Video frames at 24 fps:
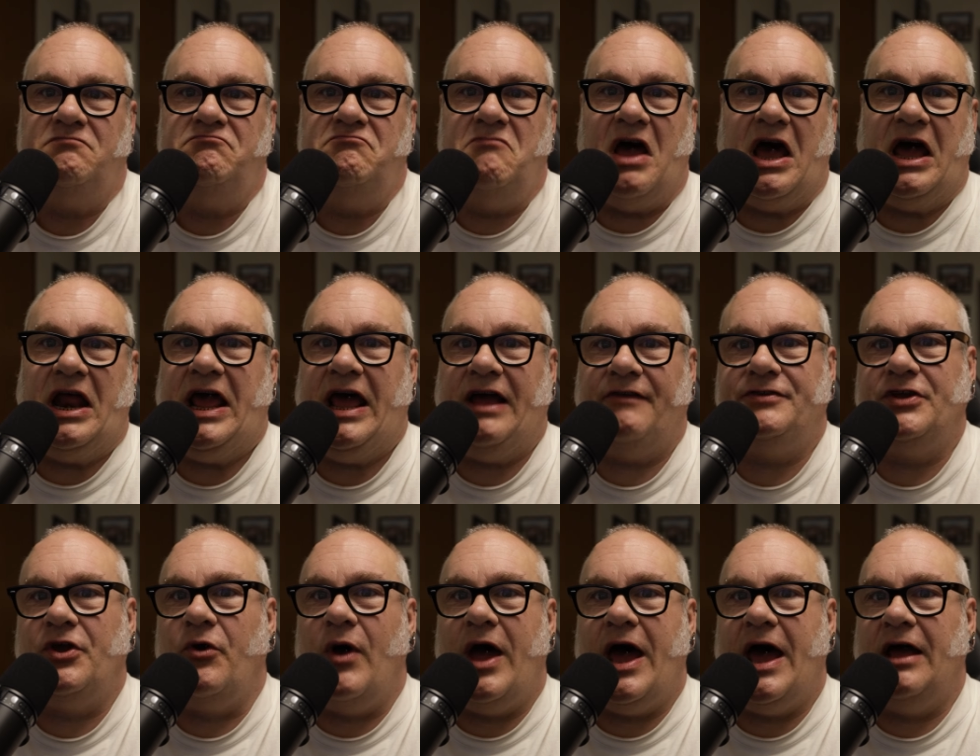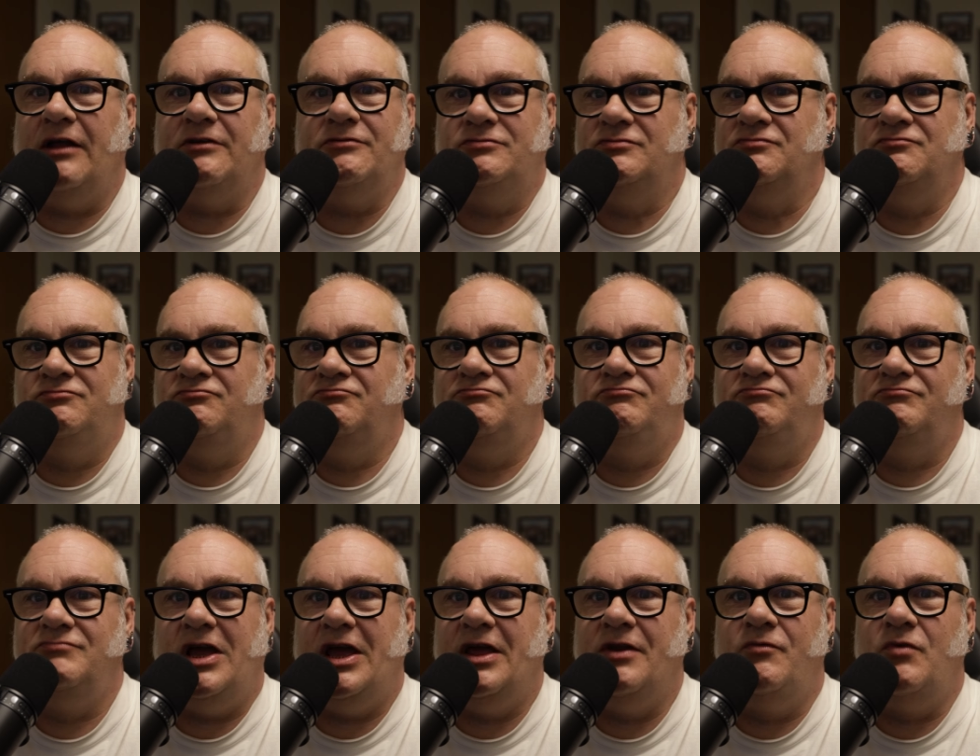not have to go out and
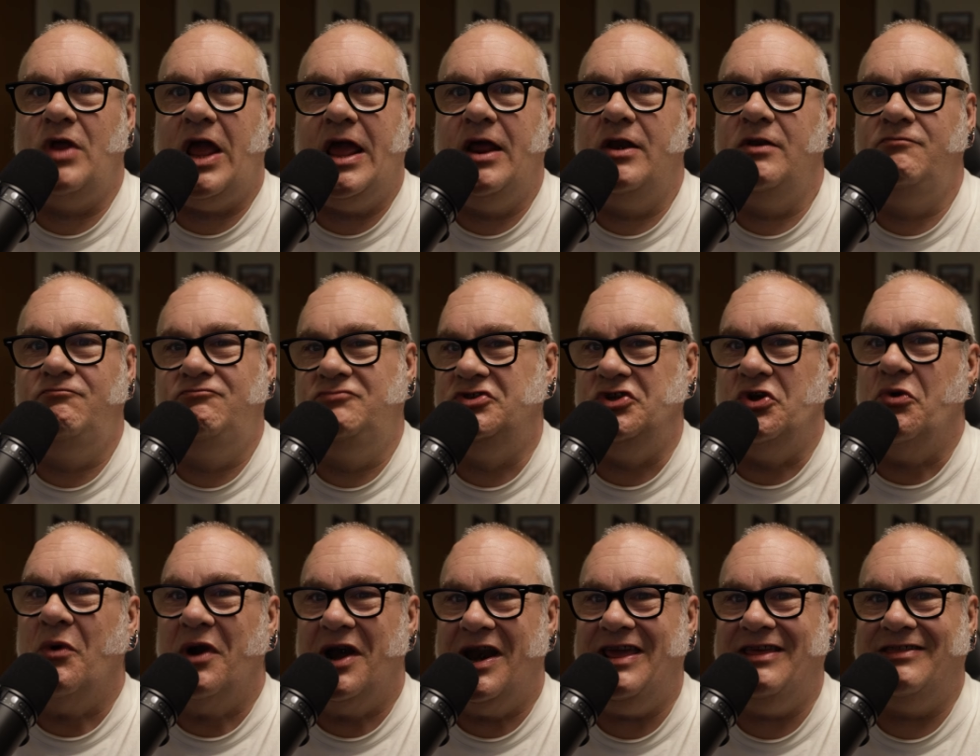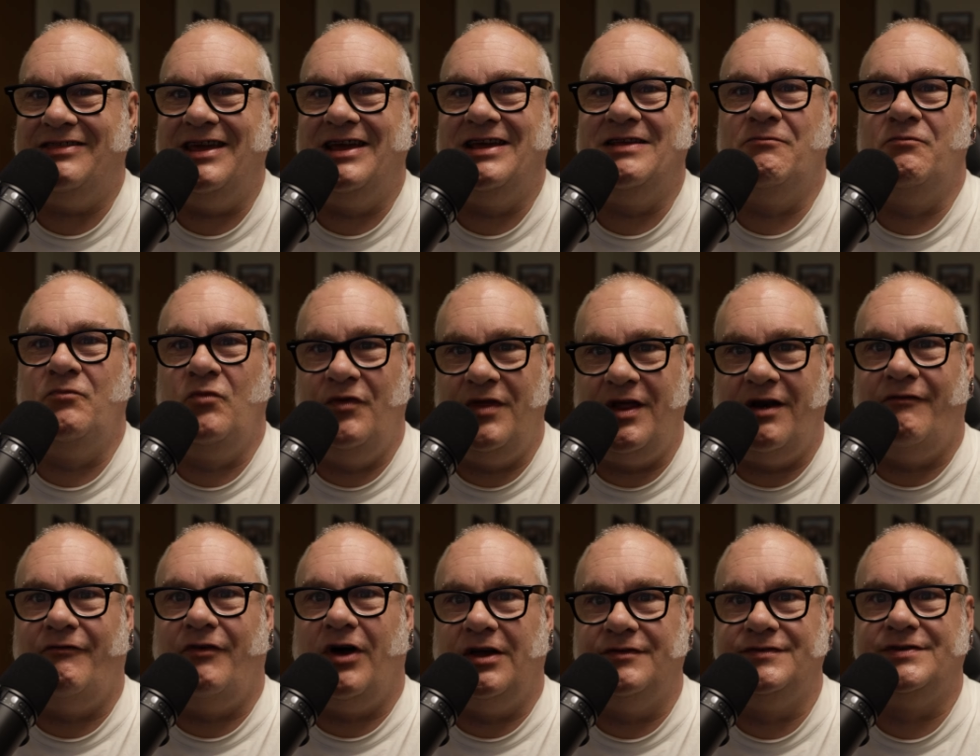and and do anything that
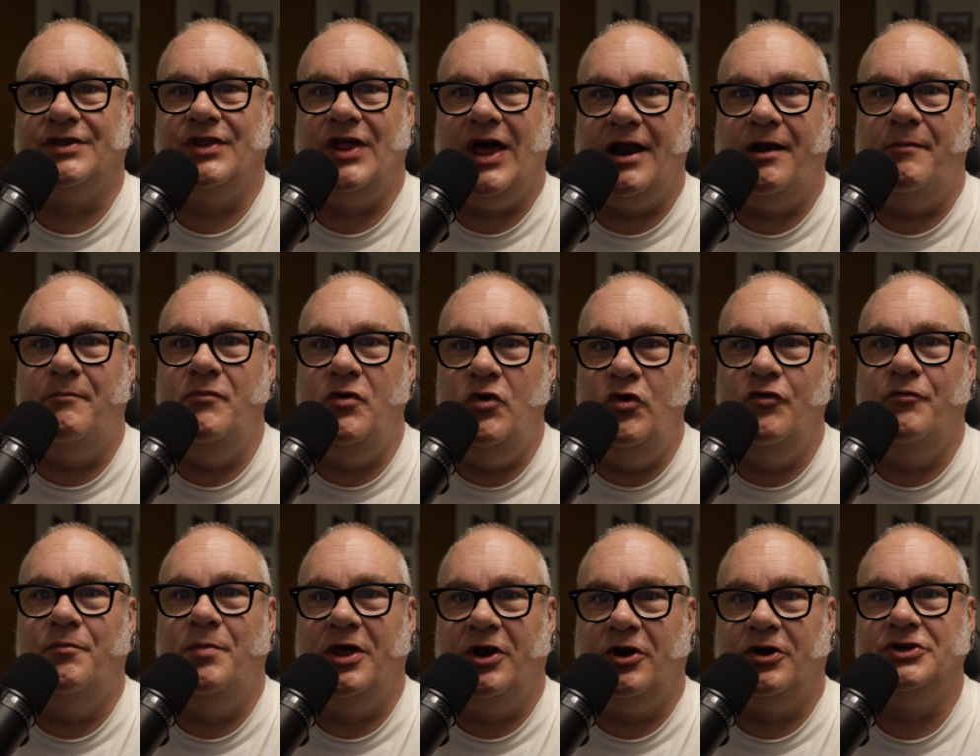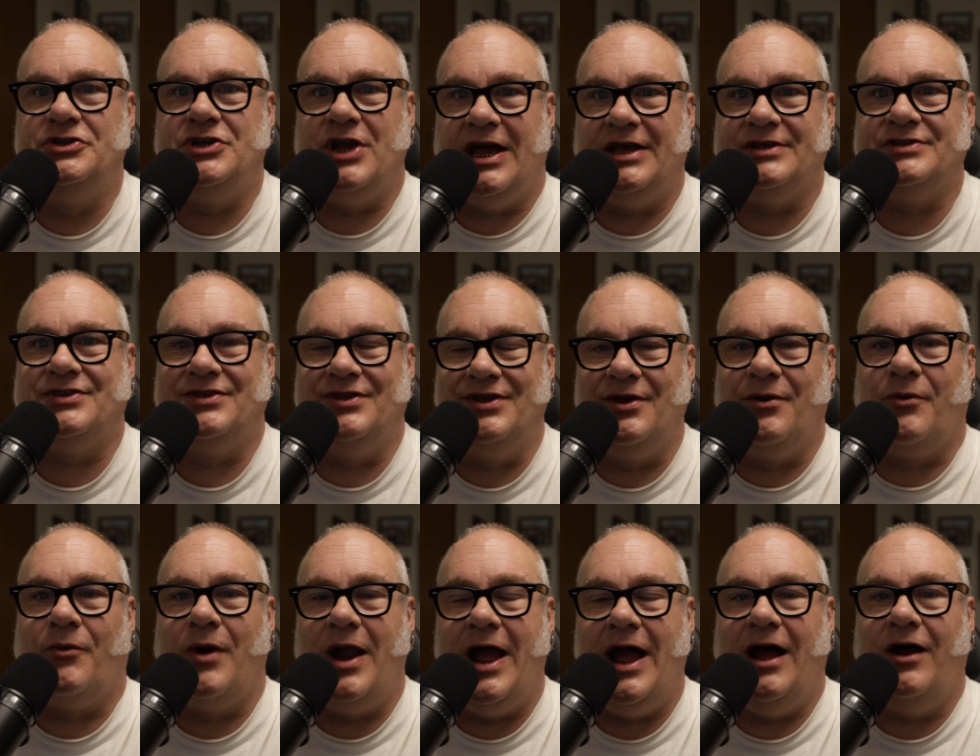involves a lot of movement or jostling
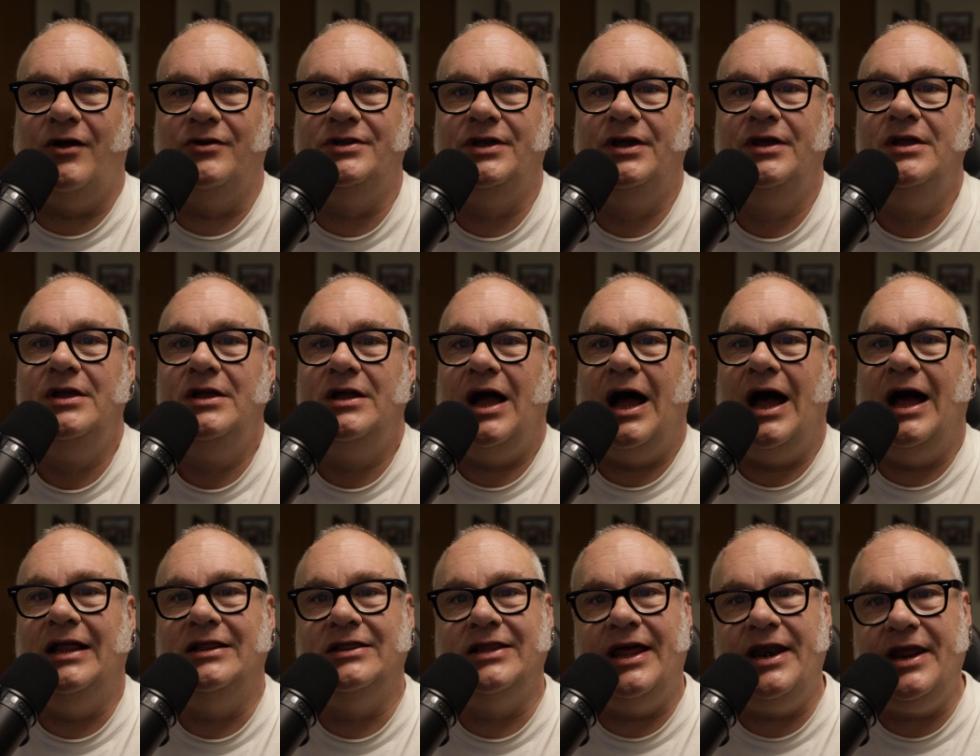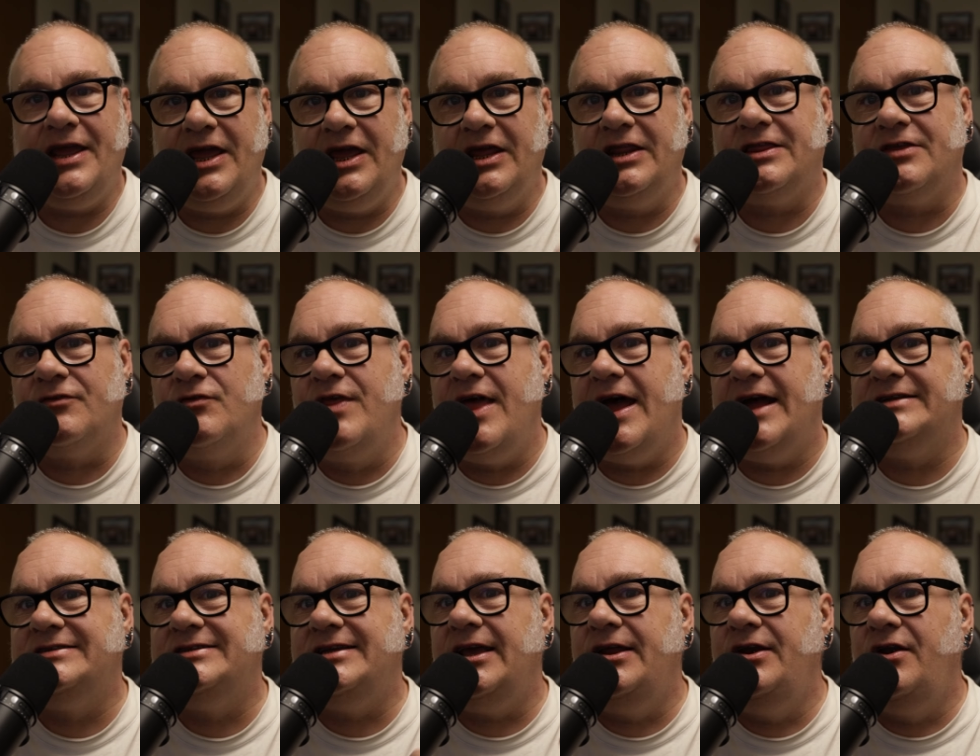around. Uh, let it get through
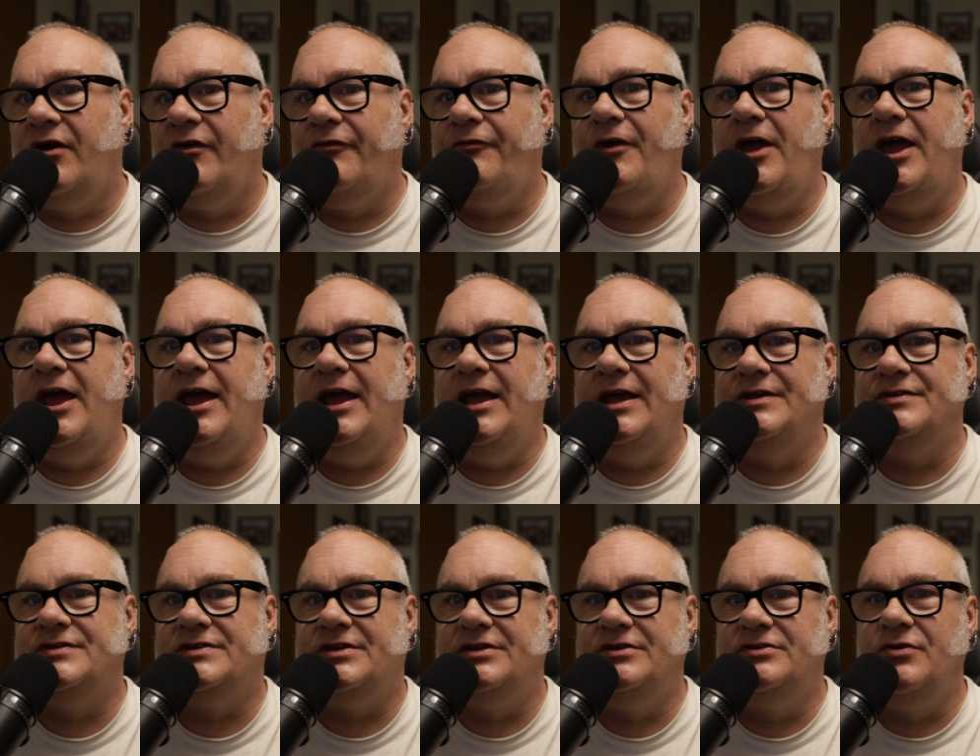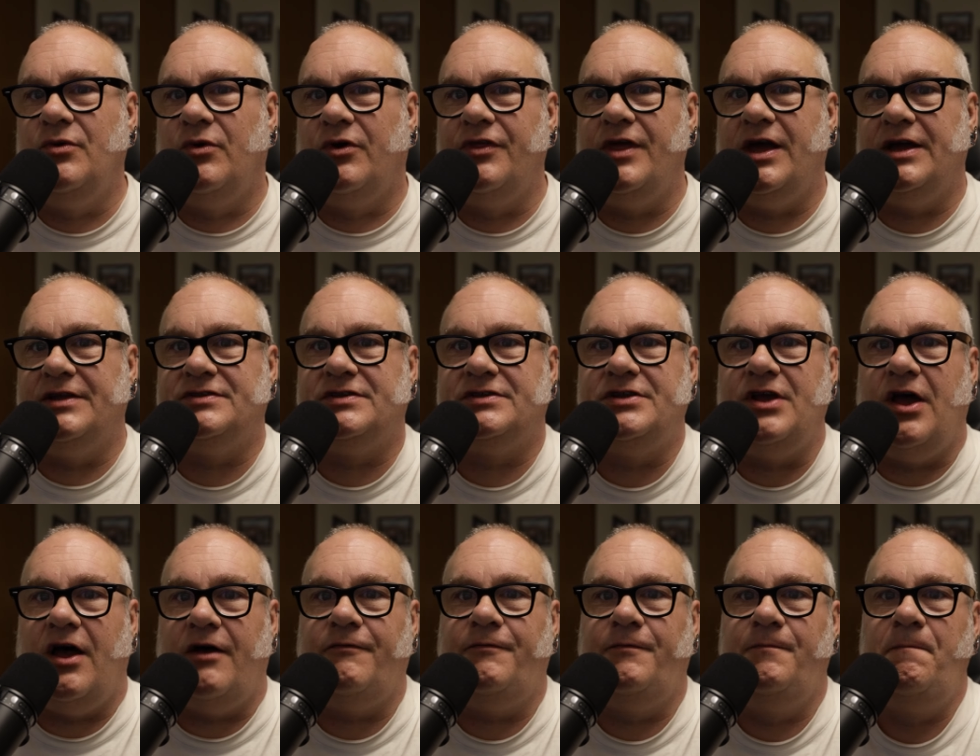that tender phase to do all that
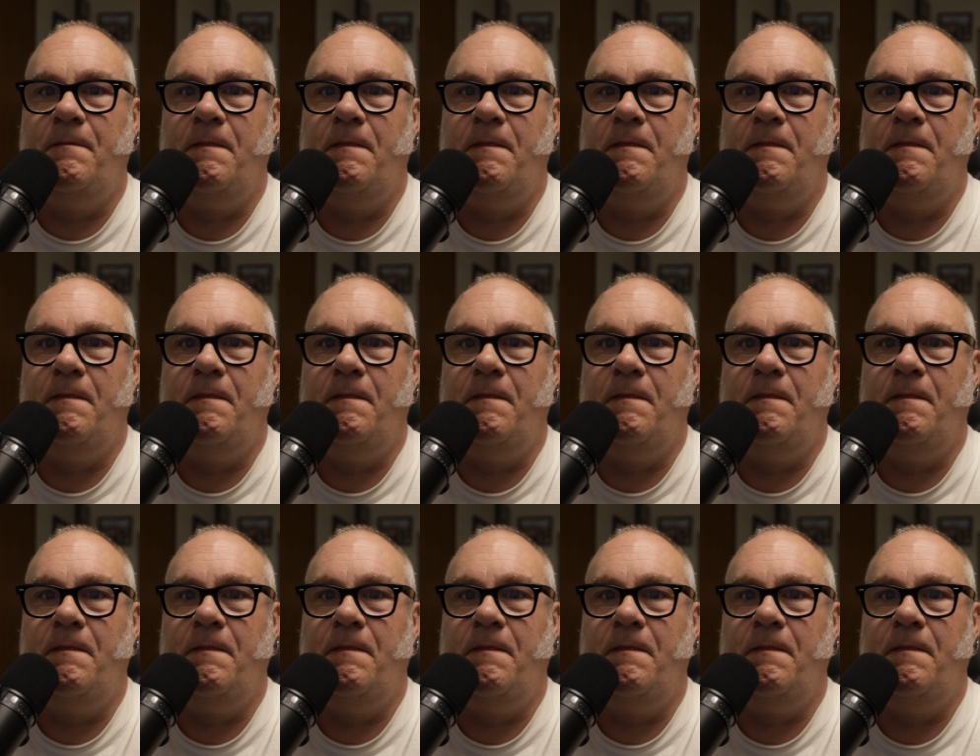stuff.